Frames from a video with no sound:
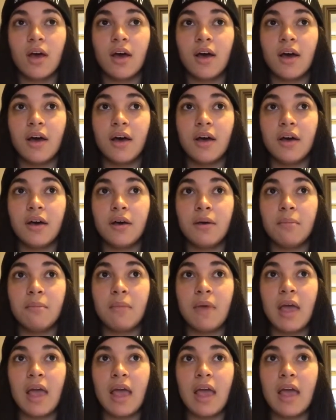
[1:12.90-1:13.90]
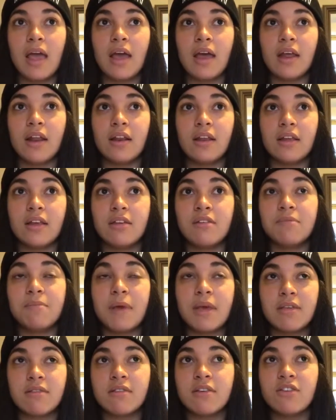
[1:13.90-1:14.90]
um, and he's
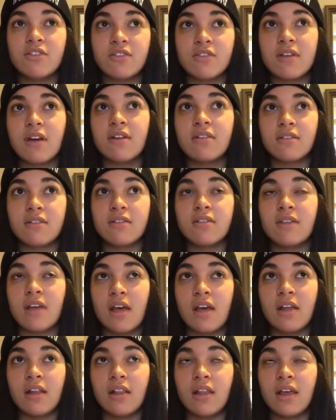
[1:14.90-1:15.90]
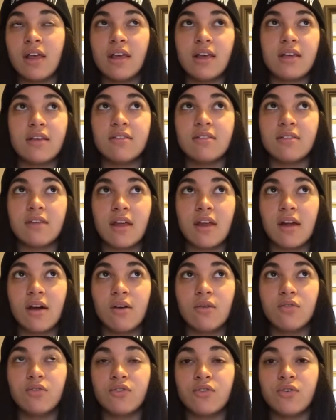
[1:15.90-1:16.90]
basically just out to set, like, he's set
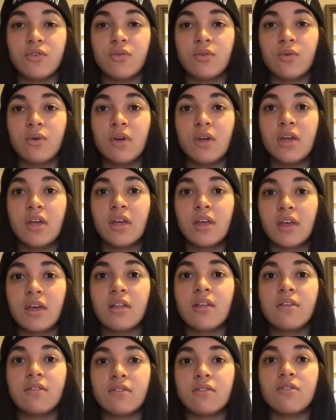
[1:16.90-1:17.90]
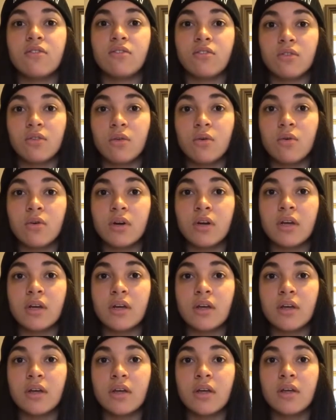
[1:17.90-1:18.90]
out to kill his sister
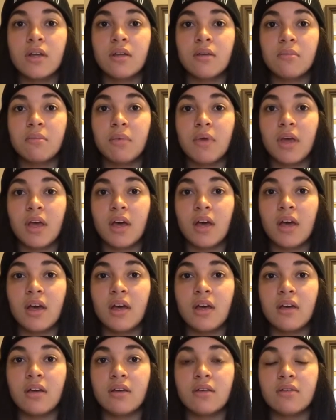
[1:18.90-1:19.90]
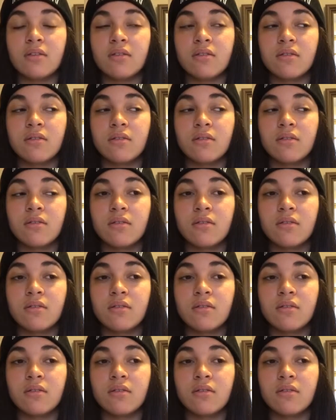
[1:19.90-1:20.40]
Laurie because